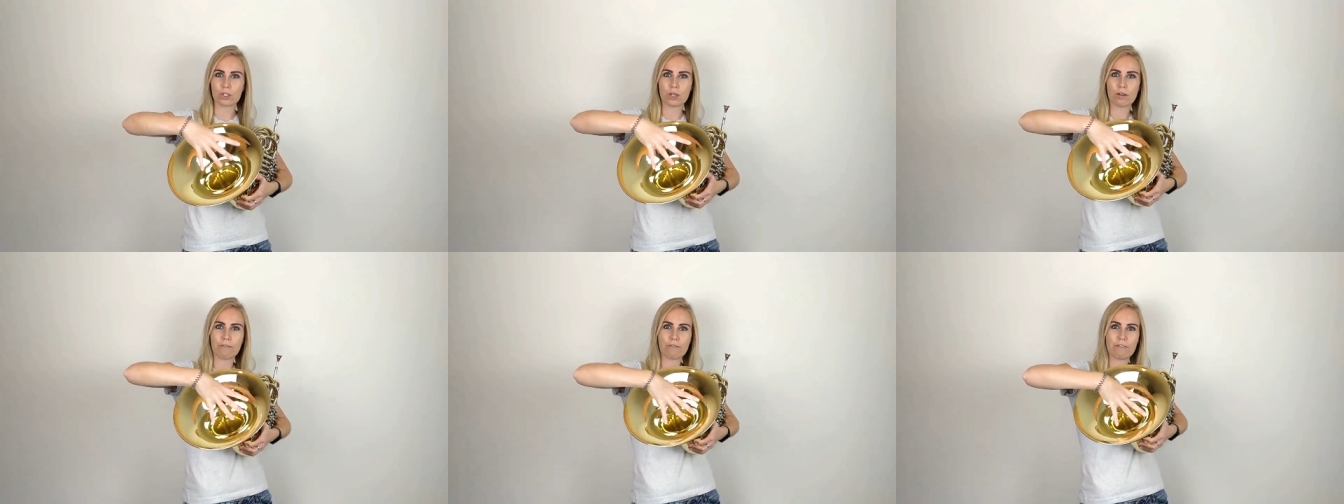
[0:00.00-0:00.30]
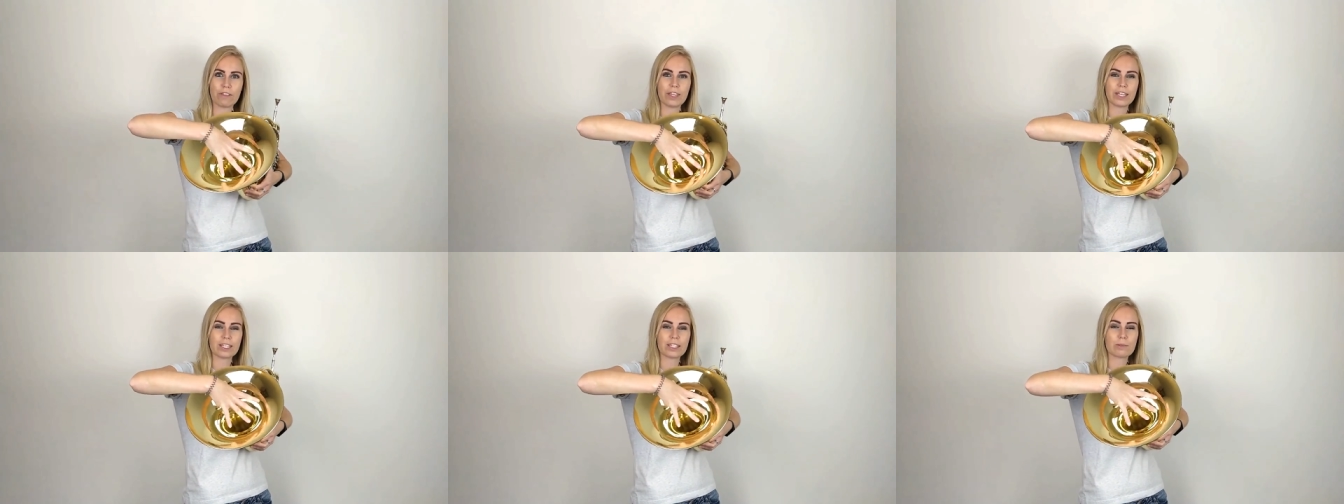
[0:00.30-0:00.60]

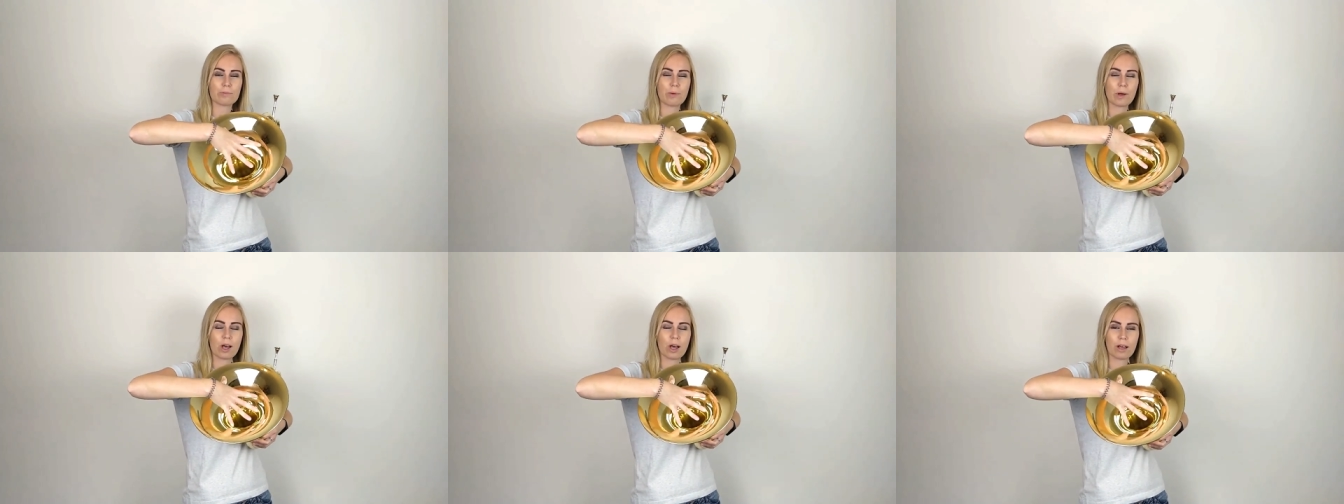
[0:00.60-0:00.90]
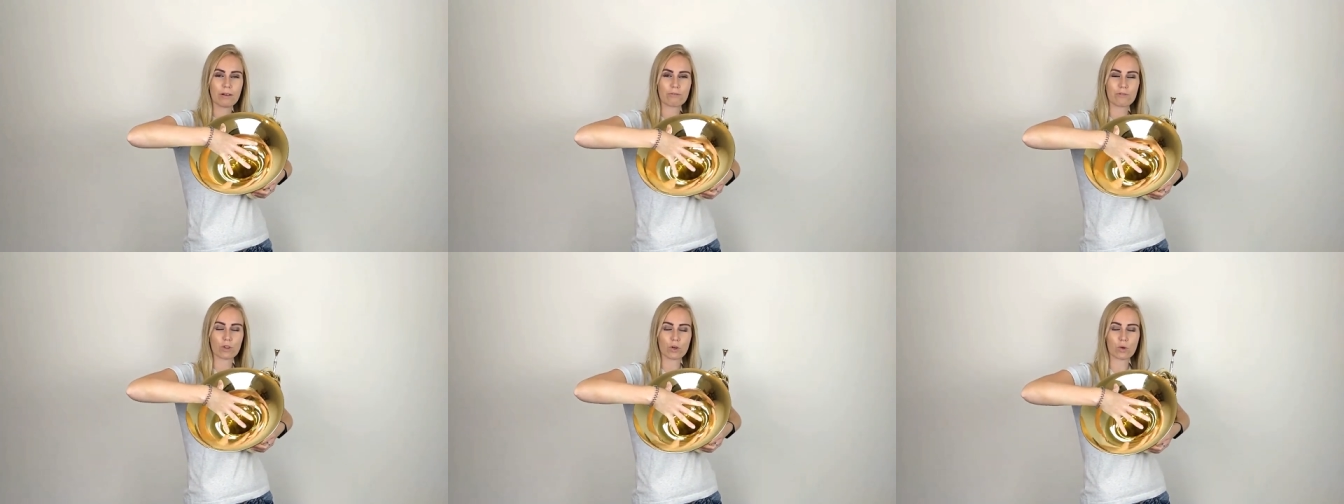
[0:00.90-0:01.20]
of this
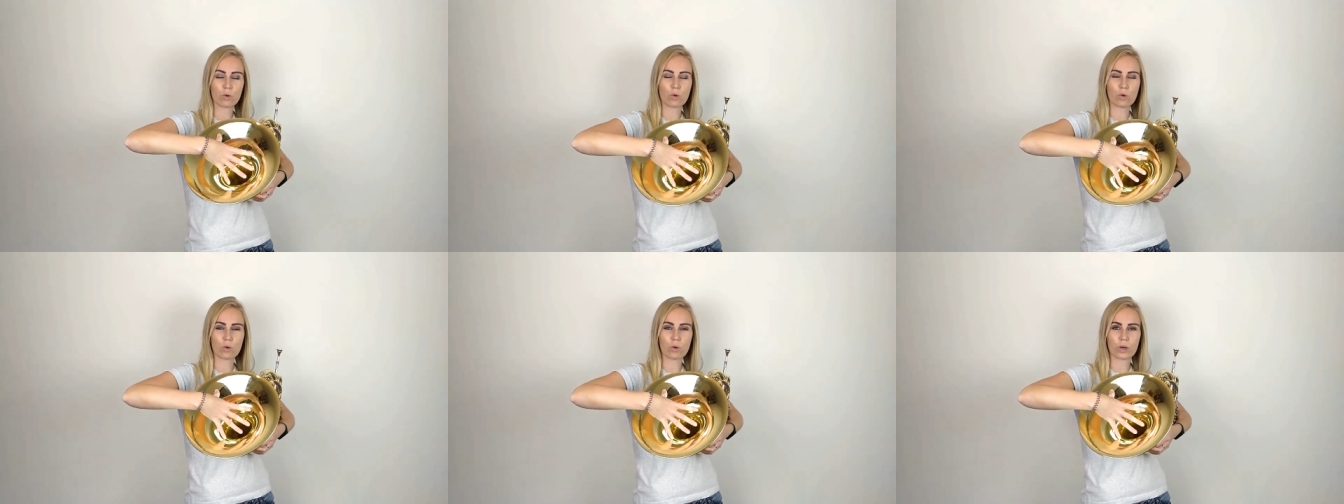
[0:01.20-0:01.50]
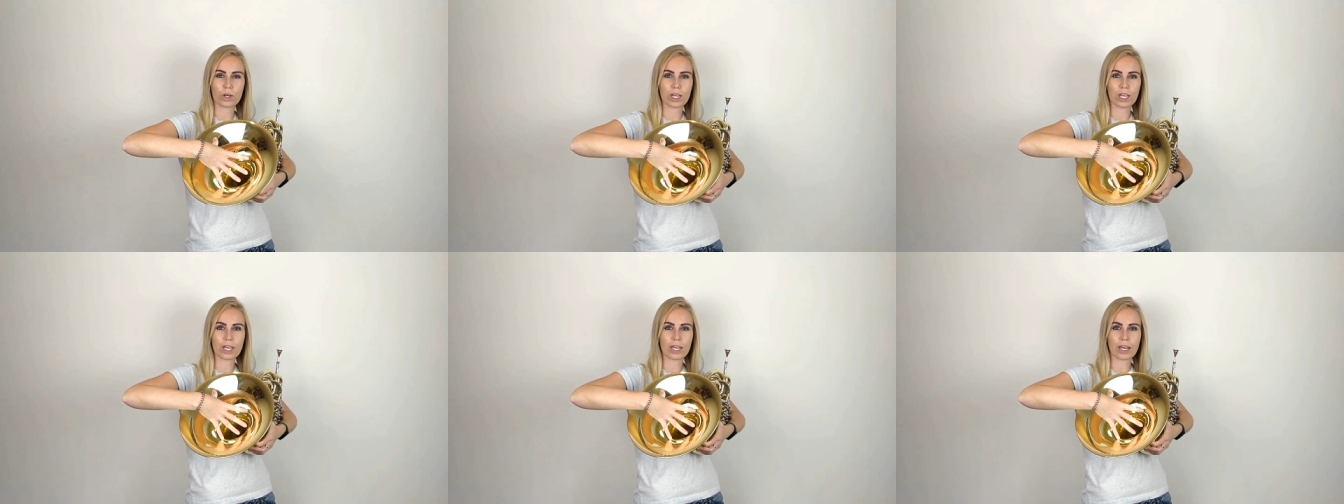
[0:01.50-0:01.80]
part of the
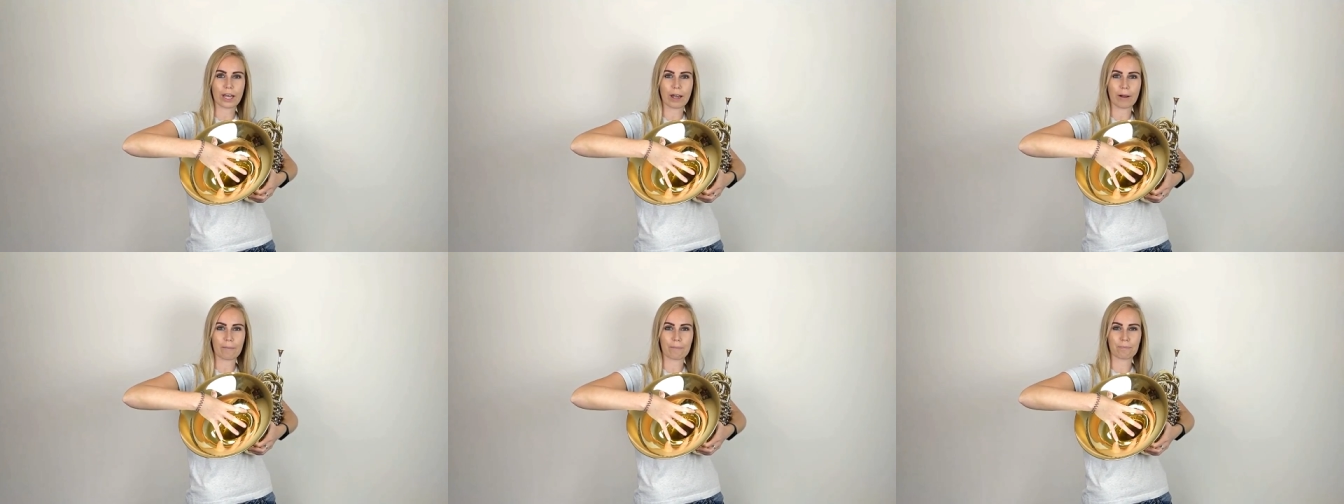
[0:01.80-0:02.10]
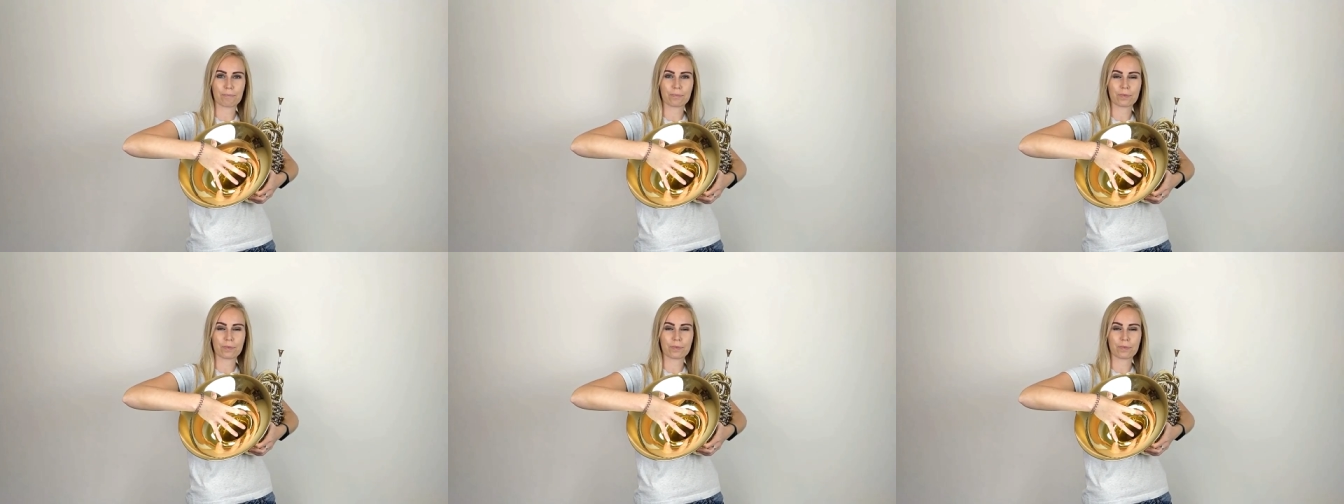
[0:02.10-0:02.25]
horn here.